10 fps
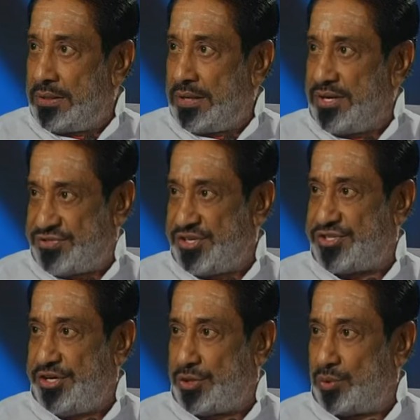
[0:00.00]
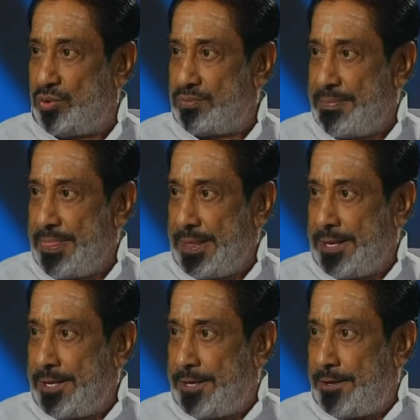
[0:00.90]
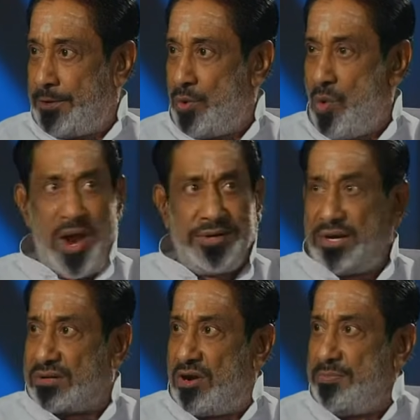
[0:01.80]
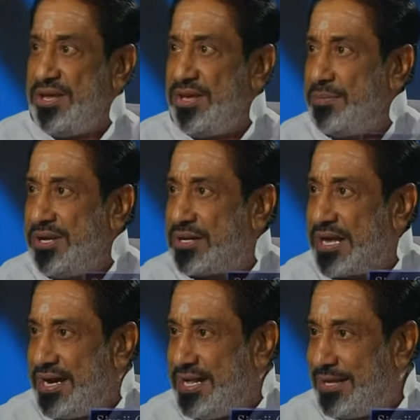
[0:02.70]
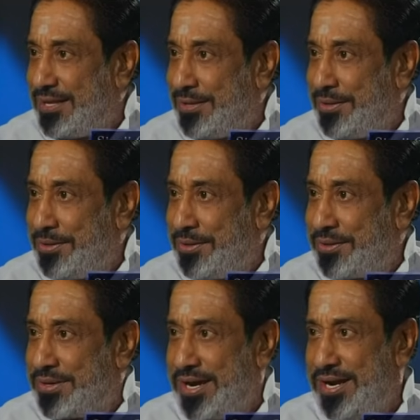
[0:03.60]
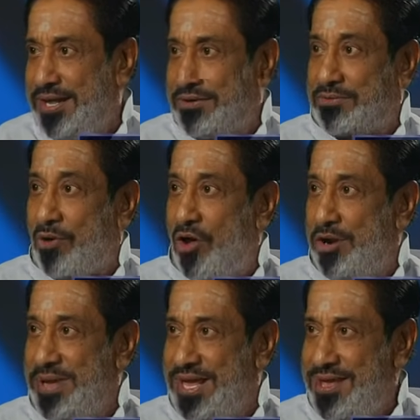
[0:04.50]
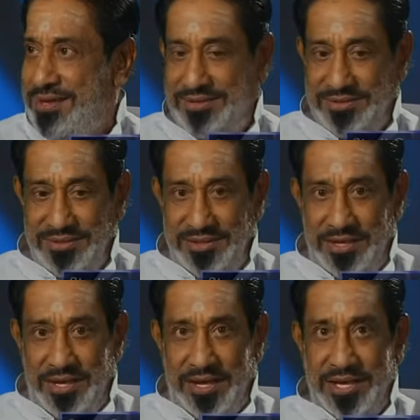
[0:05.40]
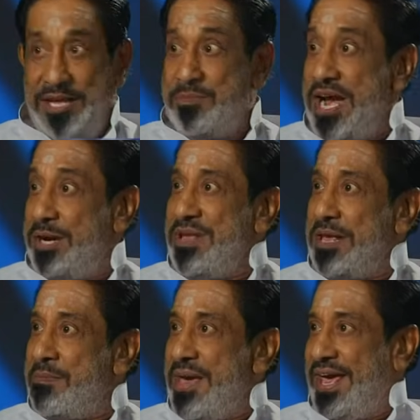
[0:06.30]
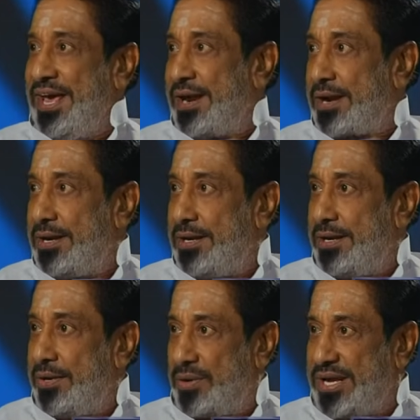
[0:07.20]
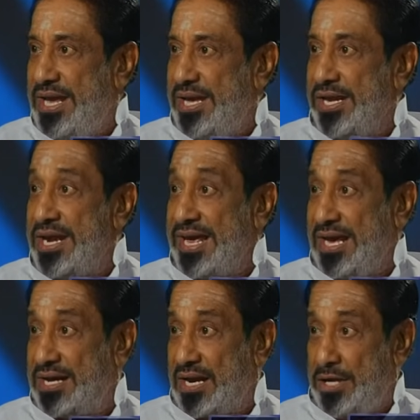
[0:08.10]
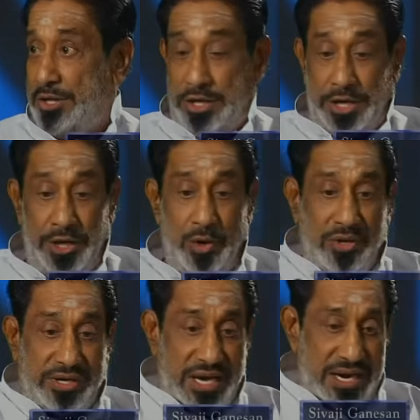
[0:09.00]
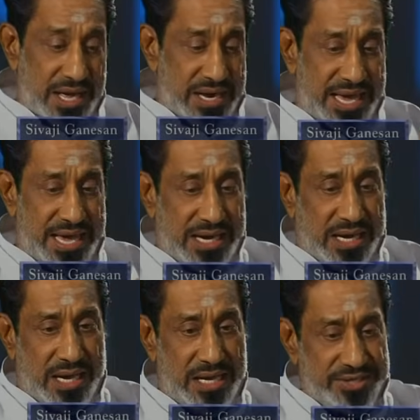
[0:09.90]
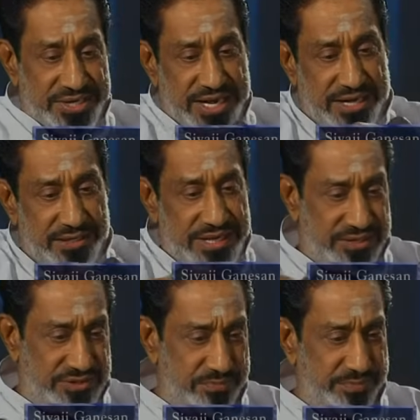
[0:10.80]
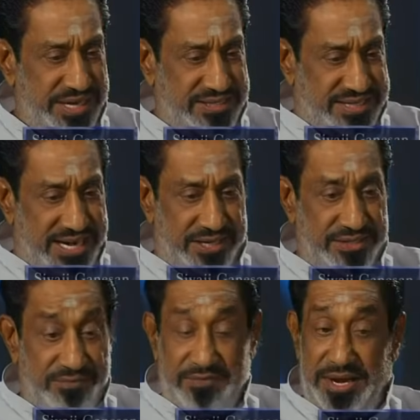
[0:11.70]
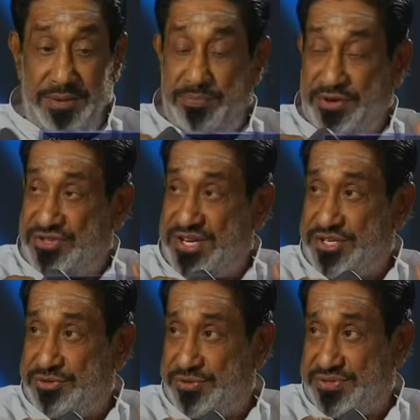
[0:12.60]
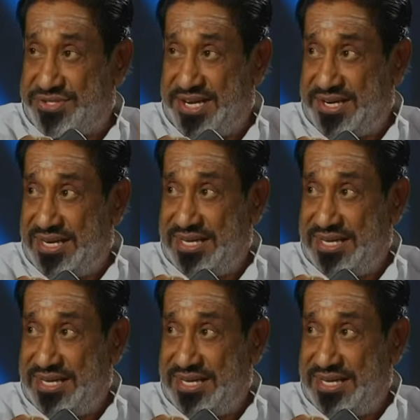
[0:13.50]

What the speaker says: In 62, no actor called me Kennedy. Kennedy called me, he made me a mayor, okay, in Niagara. You know, Canada, Niagara state, there are some big state, the very prestigious state.